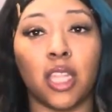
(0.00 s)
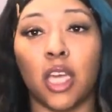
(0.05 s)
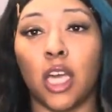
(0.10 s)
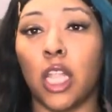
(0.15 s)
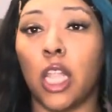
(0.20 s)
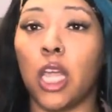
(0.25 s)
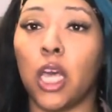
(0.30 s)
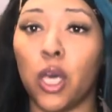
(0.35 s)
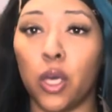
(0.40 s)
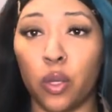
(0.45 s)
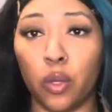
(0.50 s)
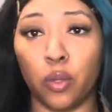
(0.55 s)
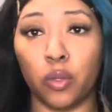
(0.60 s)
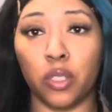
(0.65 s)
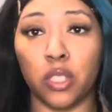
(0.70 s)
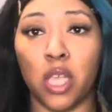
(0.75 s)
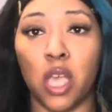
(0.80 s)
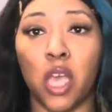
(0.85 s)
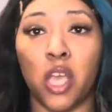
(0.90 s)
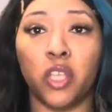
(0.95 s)
clothes.
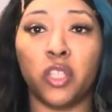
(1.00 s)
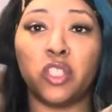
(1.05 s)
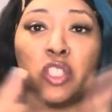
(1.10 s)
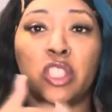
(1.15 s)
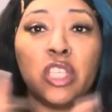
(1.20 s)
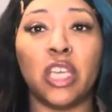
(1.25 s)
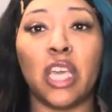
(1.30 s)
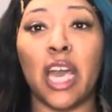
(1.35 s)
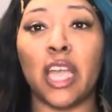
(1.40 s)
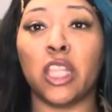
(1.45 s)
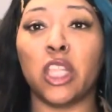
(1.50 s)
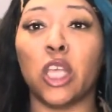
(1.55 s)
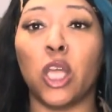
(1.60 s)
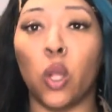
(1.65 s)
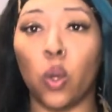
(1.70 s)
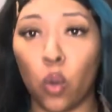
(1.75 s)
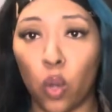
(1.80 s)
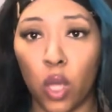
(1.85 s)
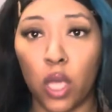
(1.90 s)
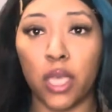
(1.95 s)
She got the
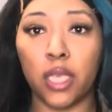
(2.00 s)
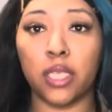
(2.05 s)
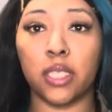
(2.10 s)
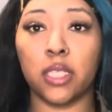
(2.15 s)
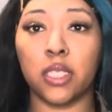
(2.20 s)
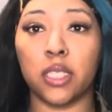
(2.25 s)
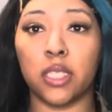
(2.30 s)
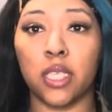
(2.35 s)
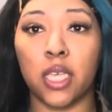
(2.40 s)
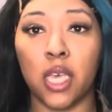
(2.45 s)
gloss.